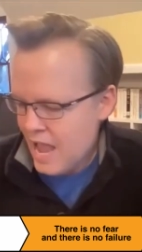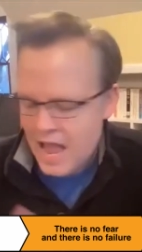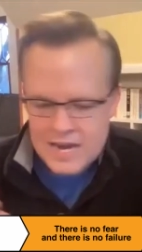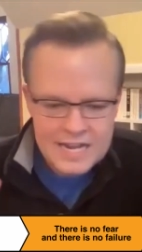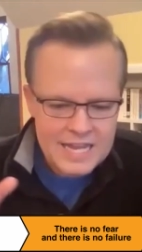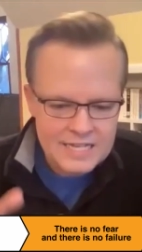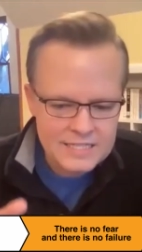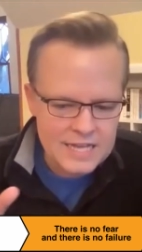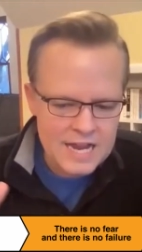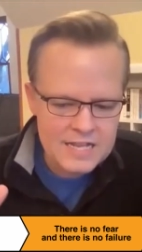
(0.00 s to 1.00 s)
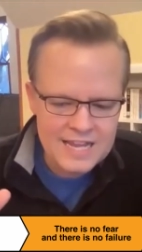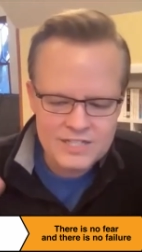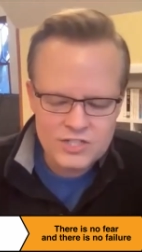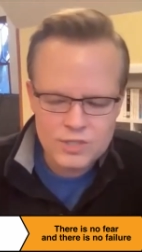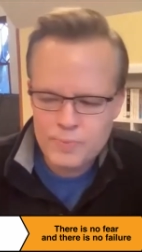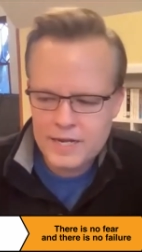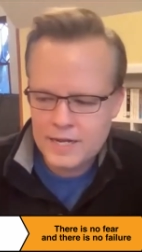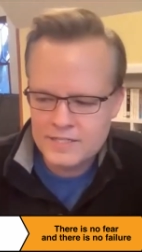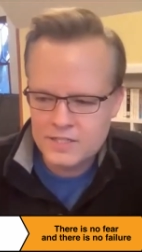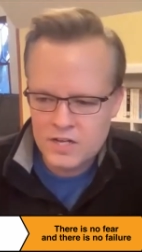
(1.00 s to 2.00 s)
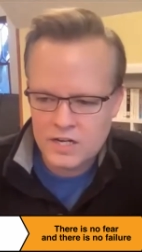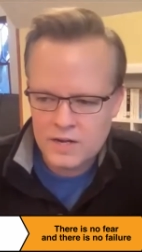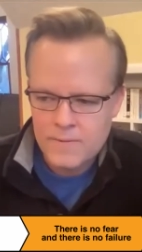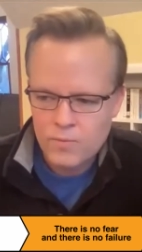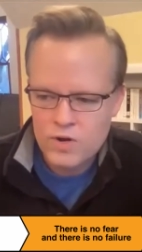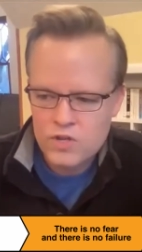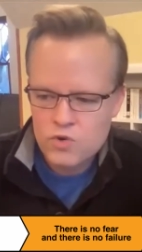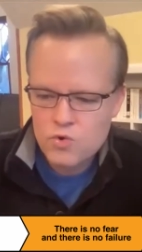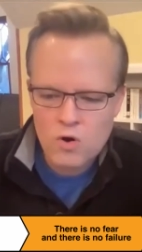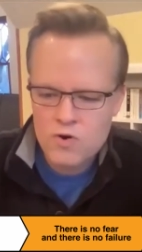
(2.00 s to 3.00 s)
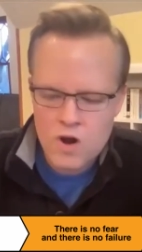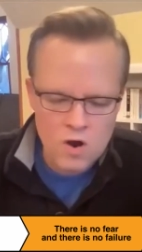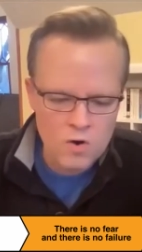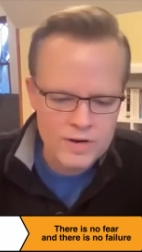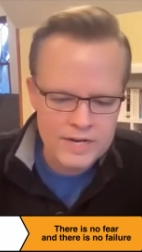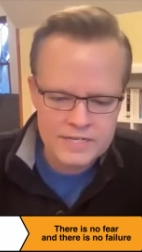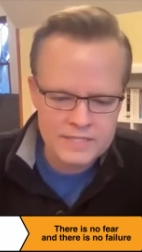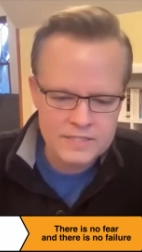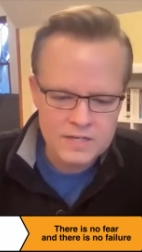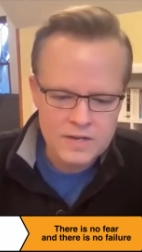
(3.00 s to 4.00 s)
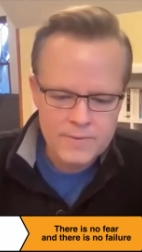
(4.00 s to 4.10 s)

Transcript: And he said, it's just because, look, what you don't know is